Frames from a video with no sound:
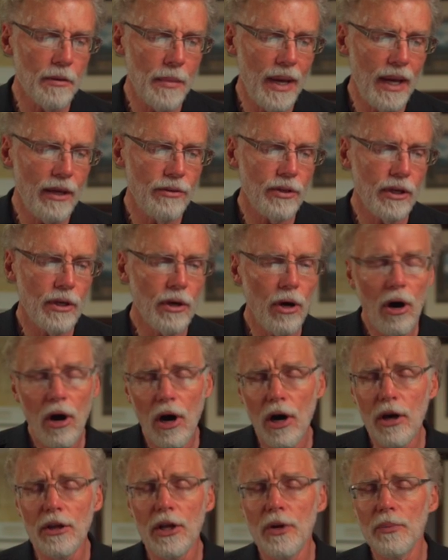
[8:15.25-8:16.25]
of amazing.
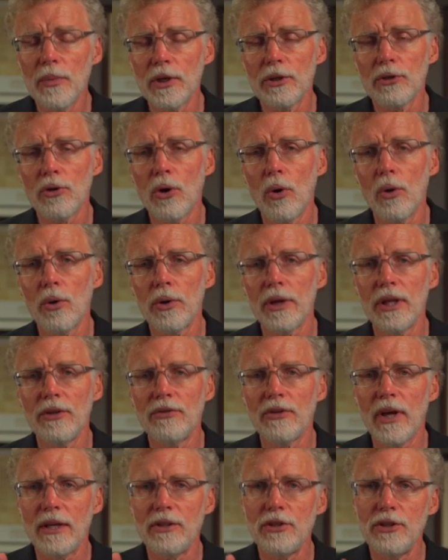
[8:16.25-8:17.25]
All that we're told
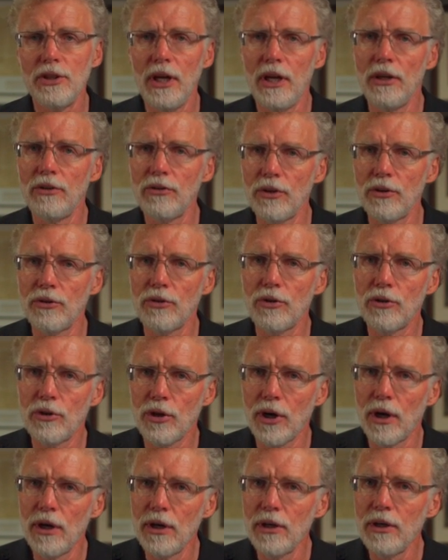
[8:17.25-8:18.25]
is that Jesus
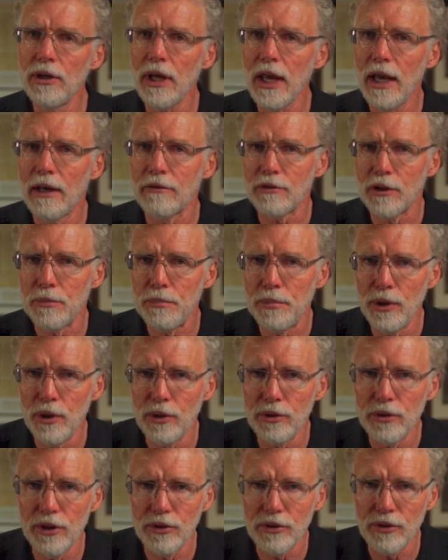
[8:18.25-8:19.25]
turned and
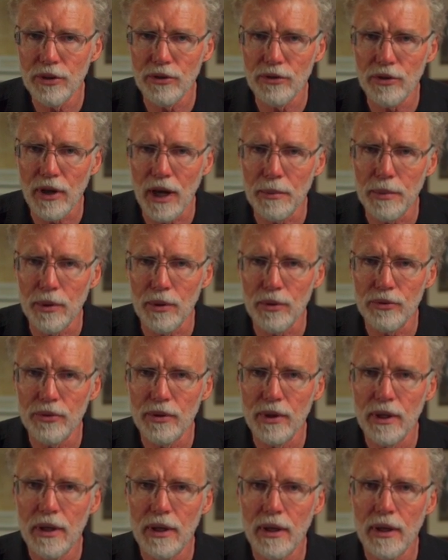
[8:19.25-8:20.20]
rebuked his disciples.